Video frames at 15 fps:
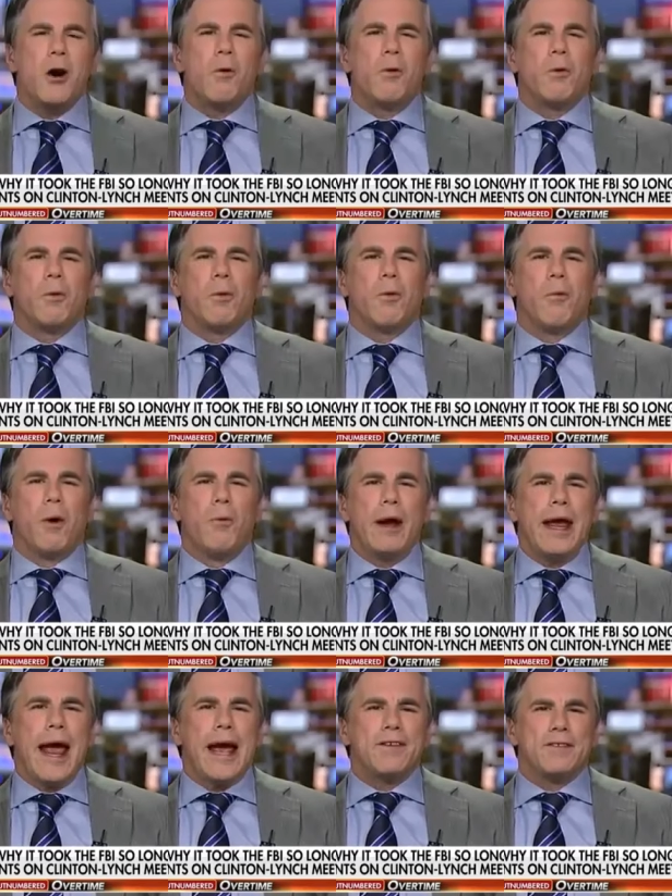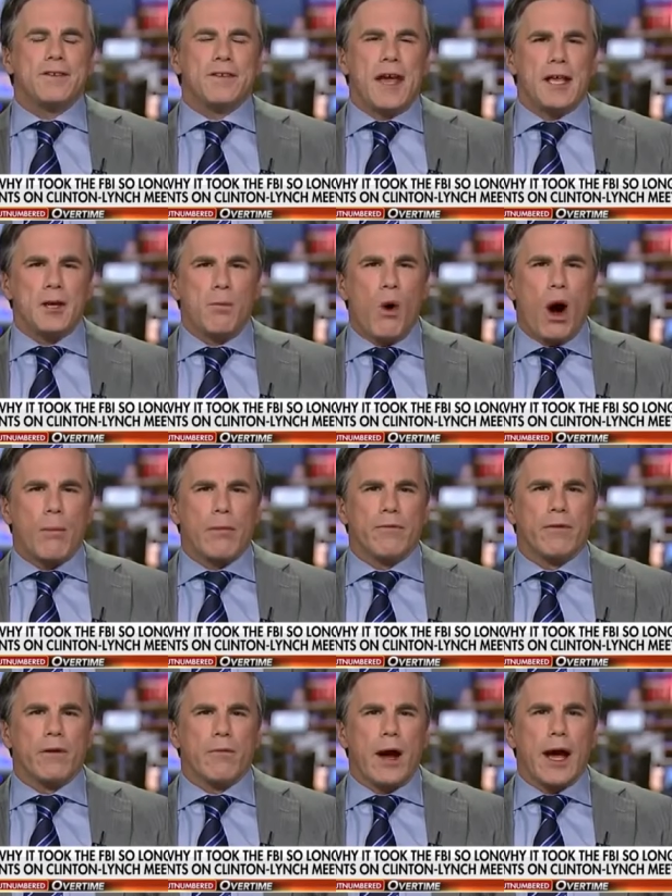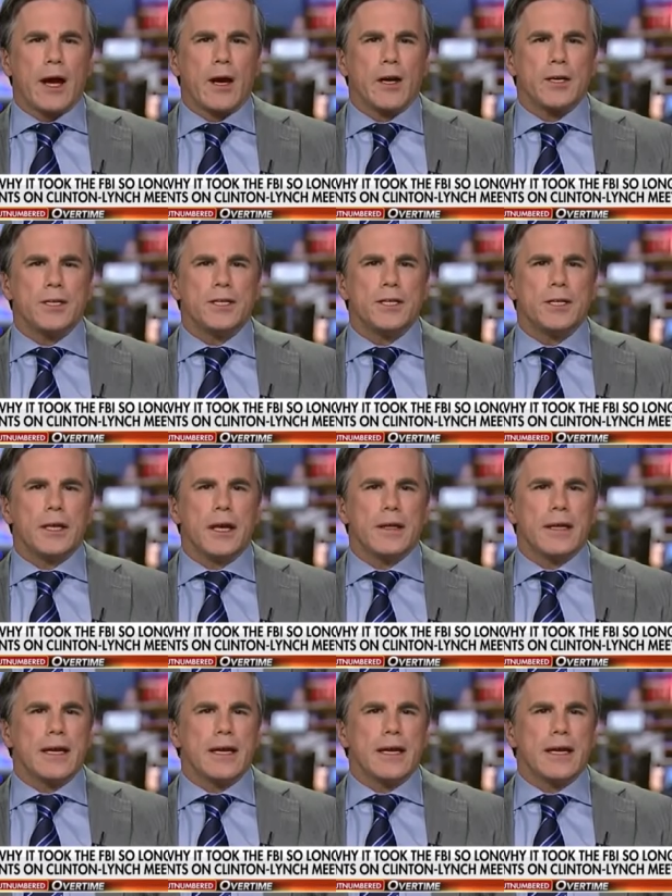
know, when we asked the State Department for records,